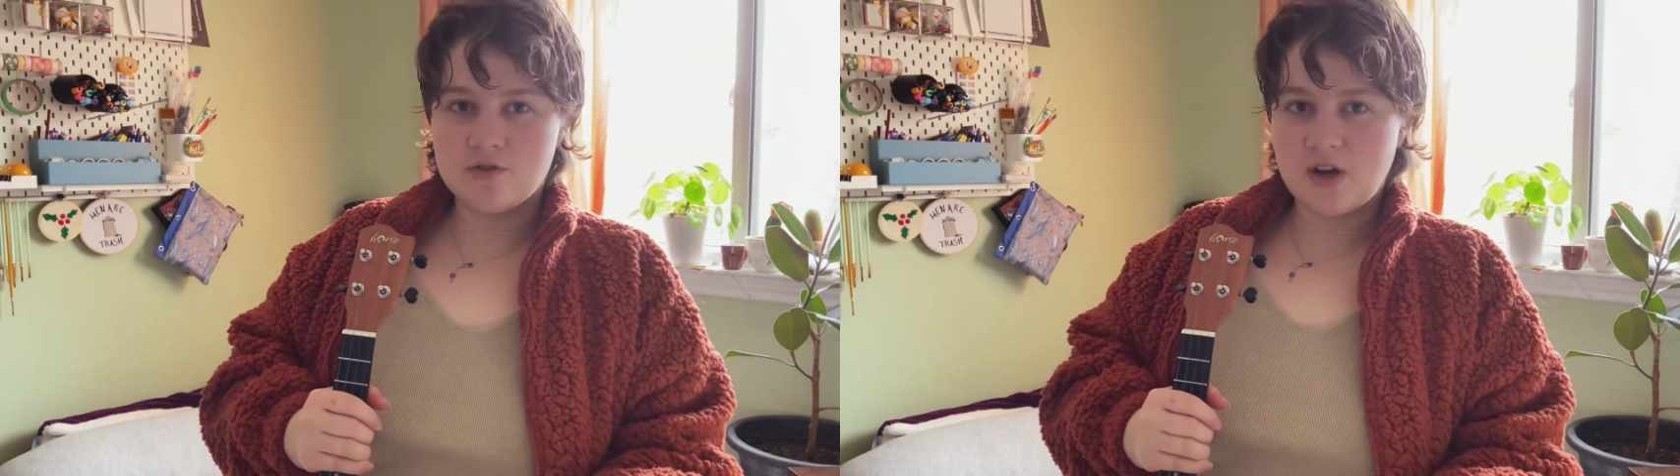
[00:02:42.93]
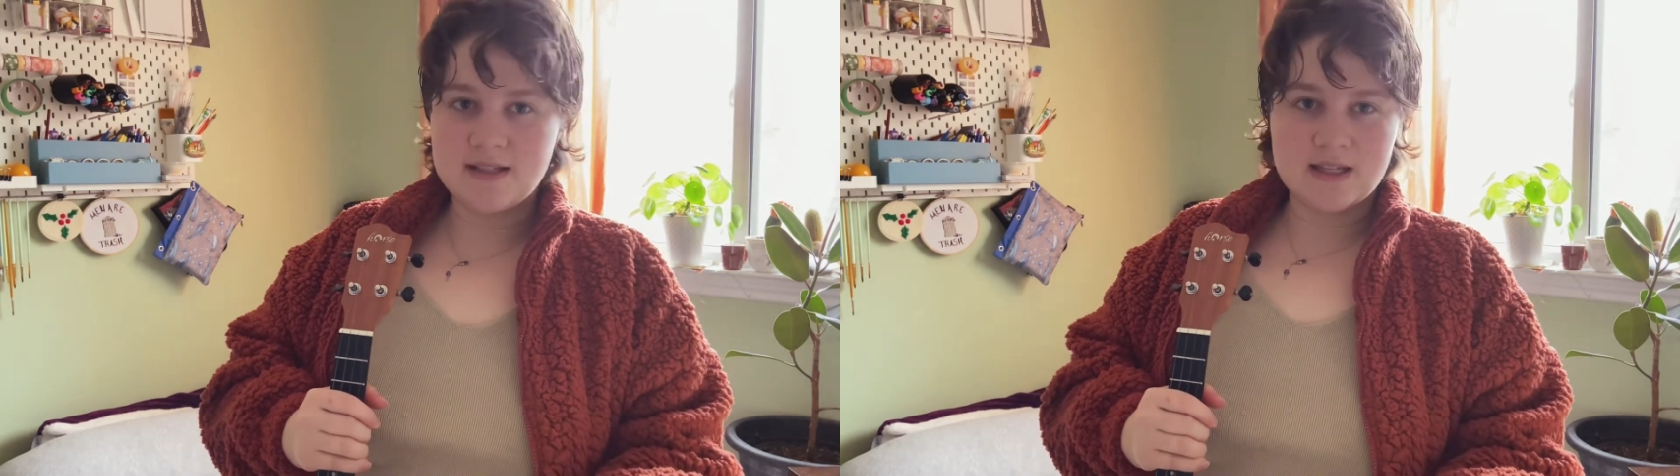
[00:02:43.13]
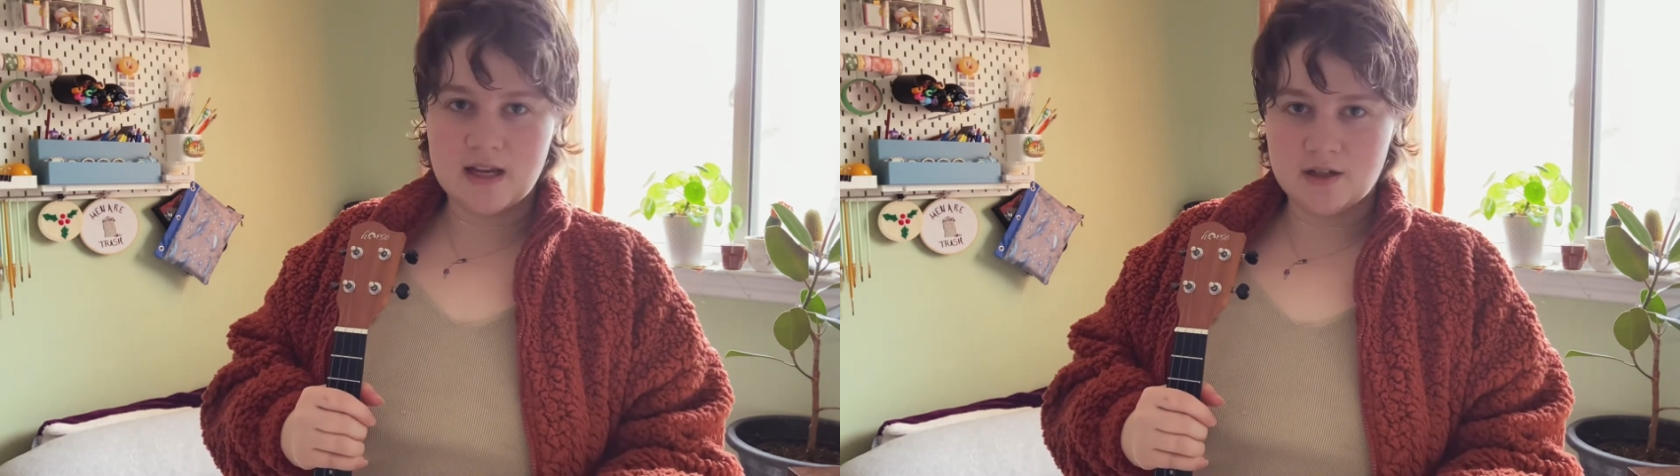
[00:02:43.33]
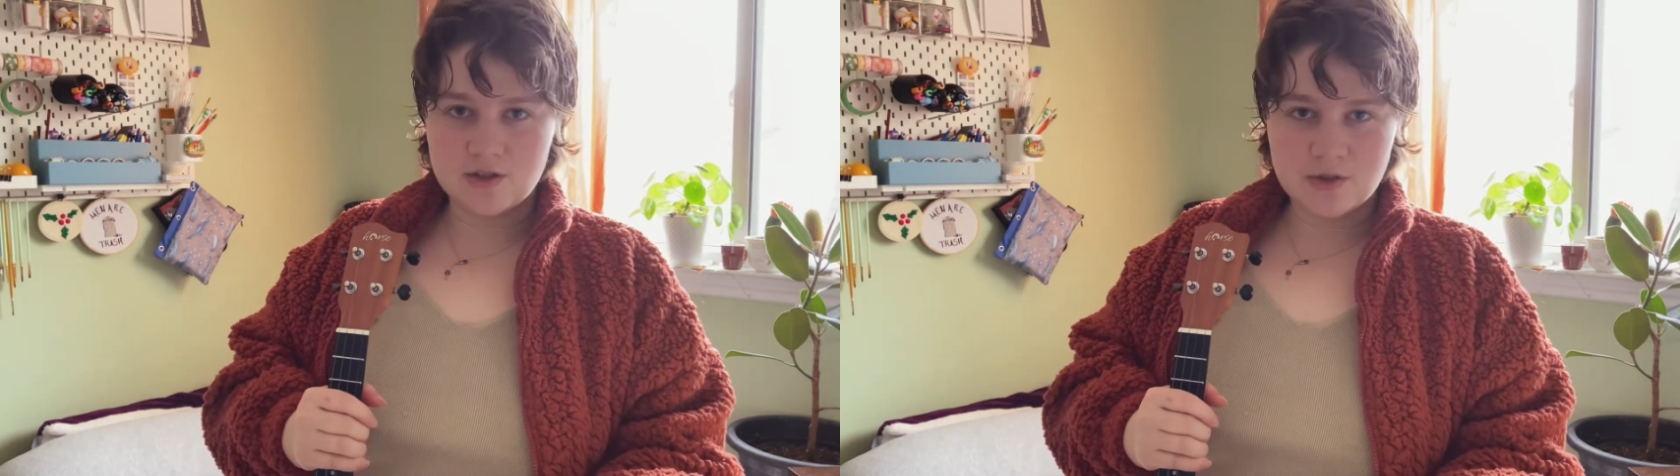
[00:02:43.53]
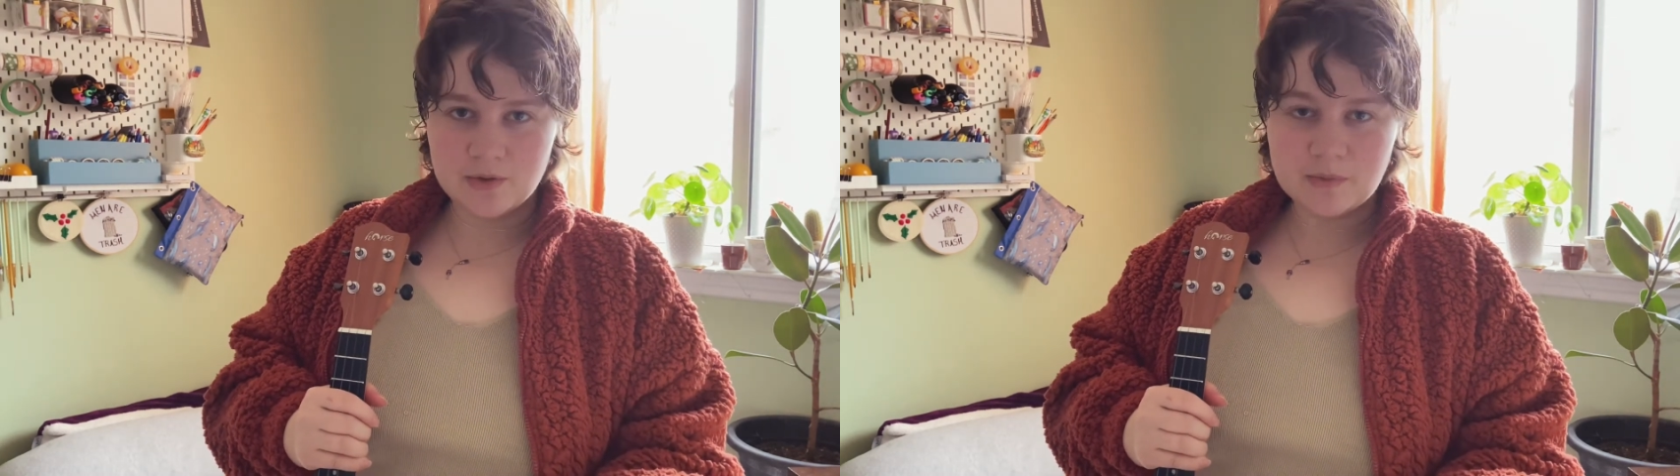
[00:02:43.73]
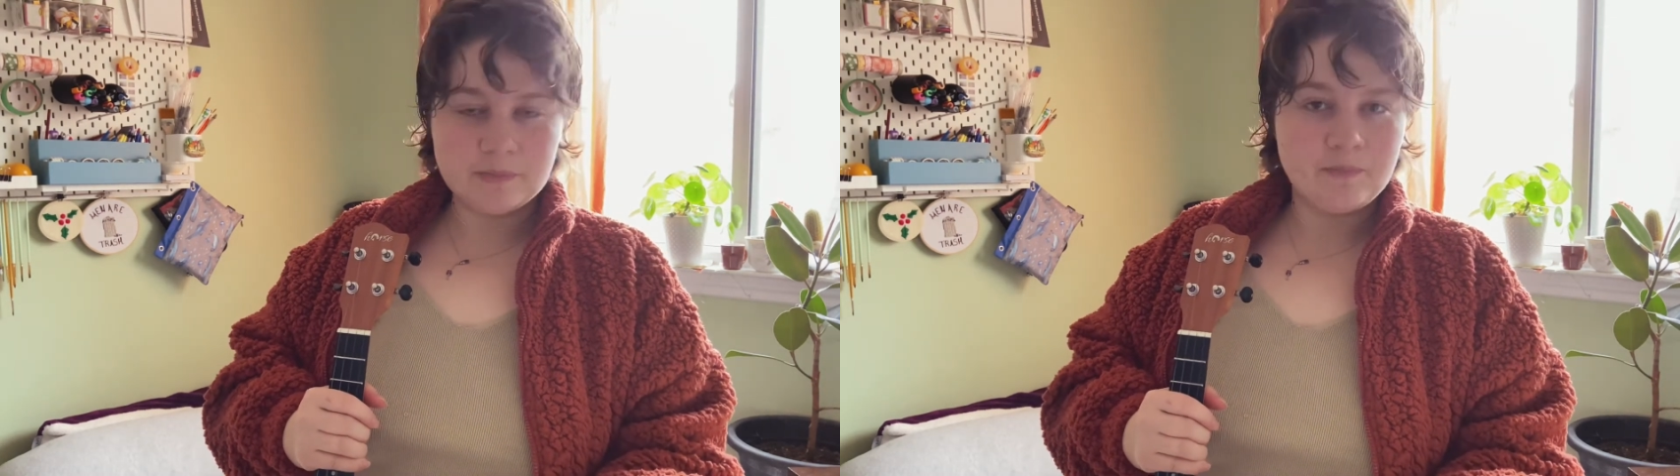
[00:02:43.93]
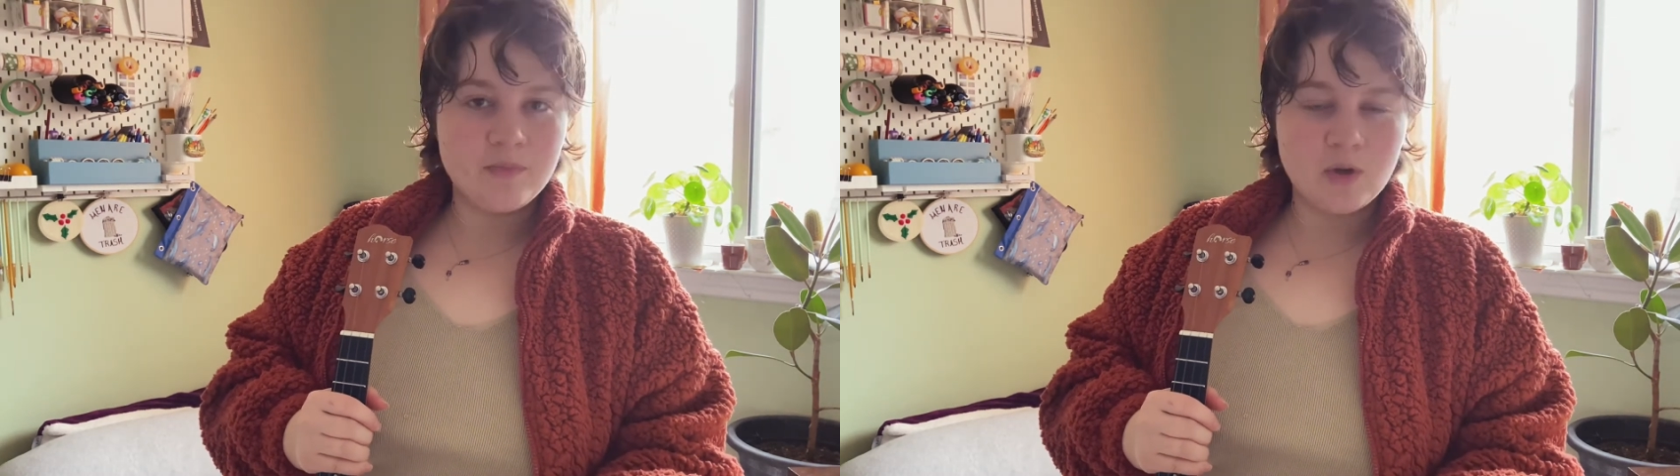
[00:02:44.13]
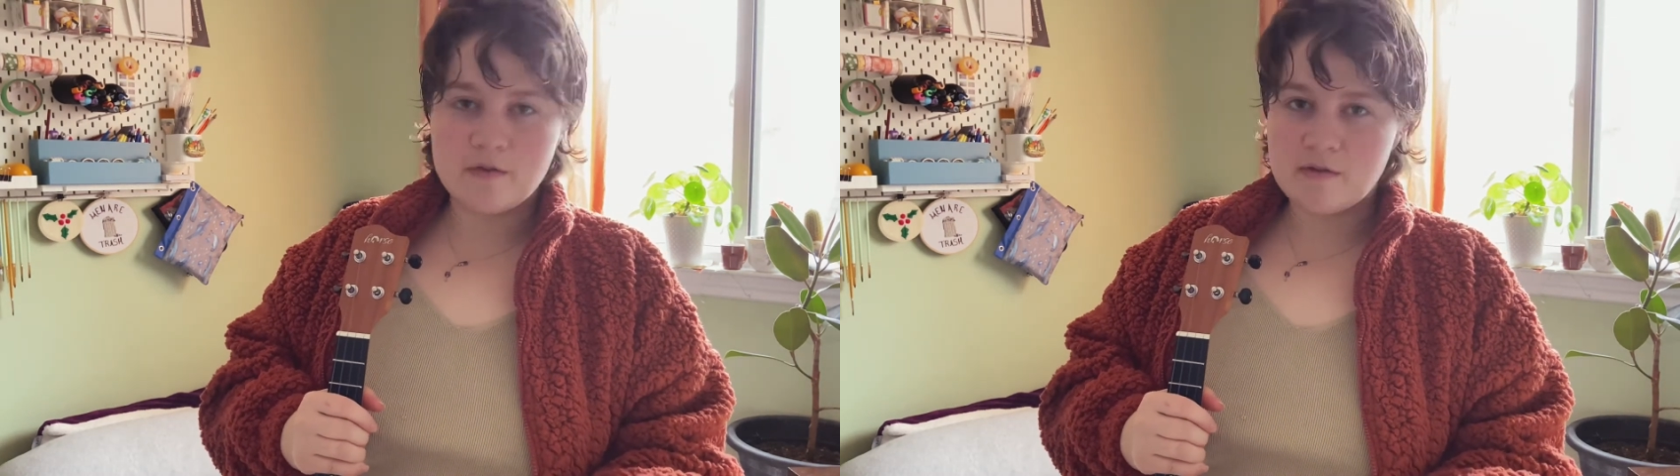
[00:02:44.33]
tried to get into
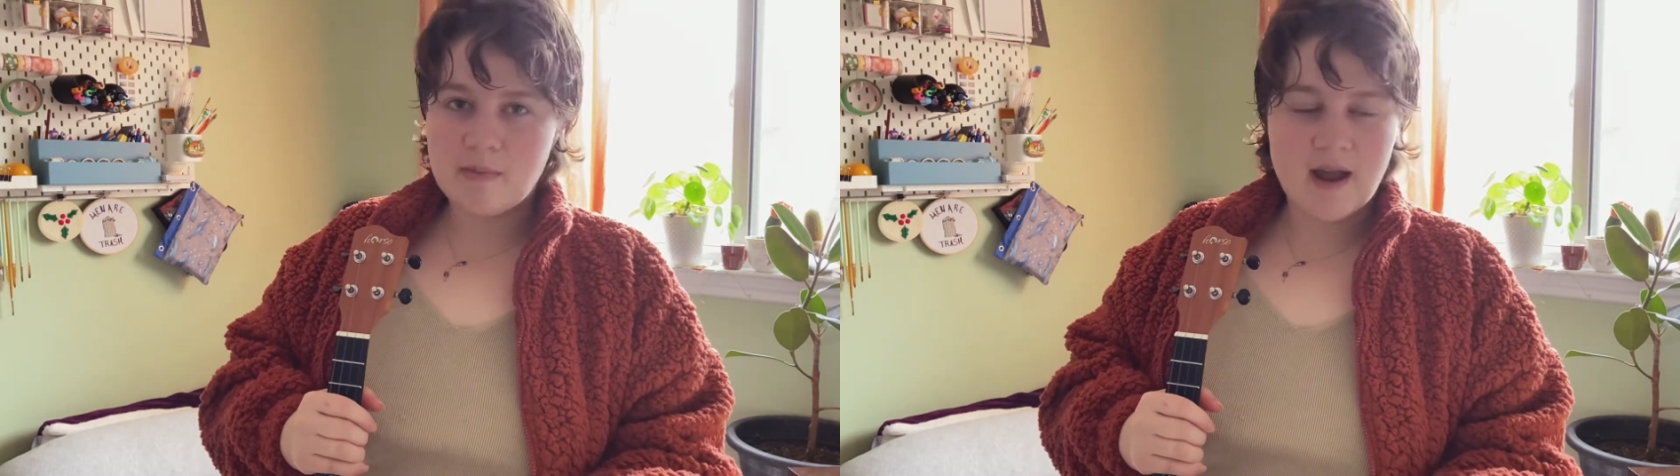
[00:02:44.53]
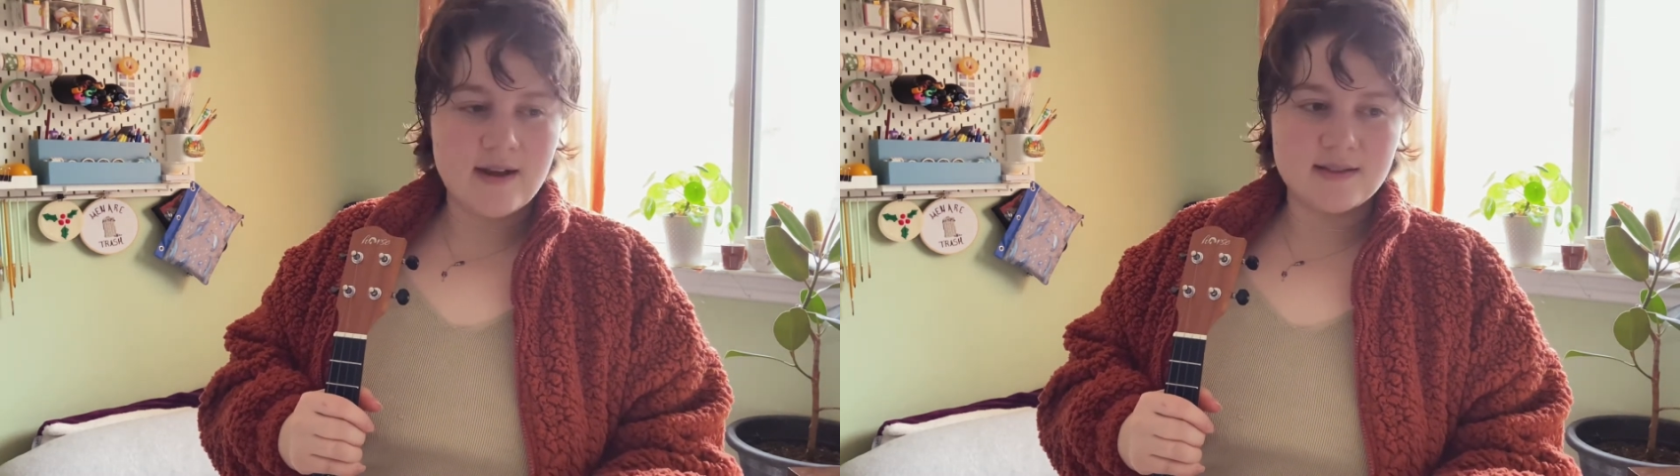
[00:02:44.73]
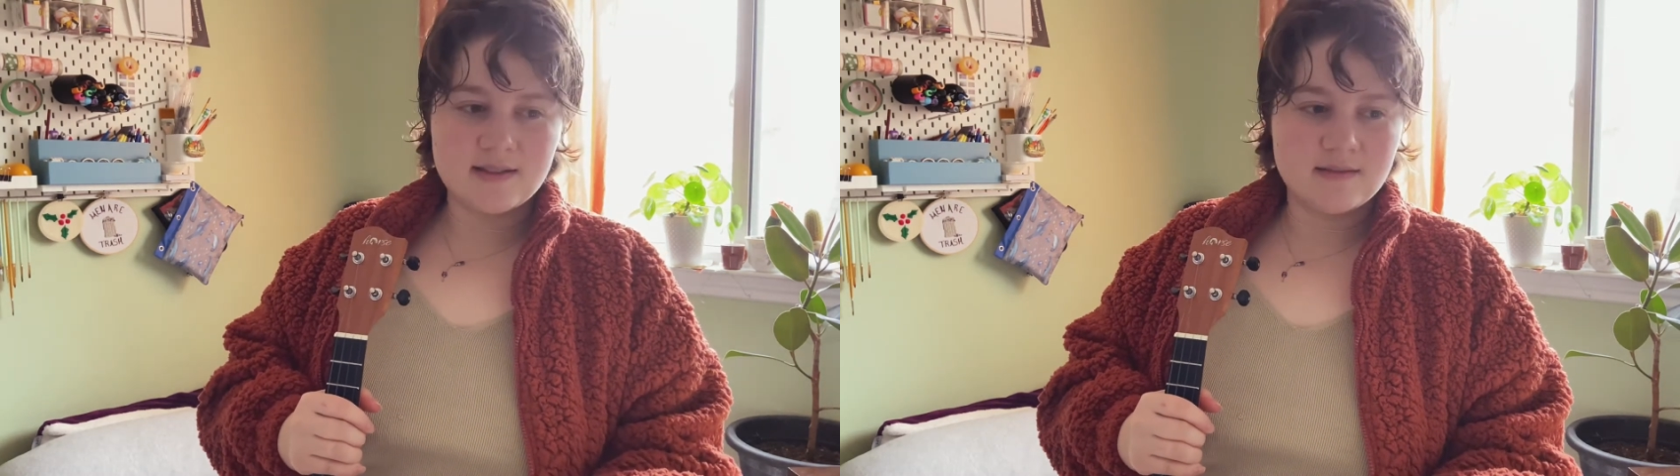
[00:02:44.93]
over the past,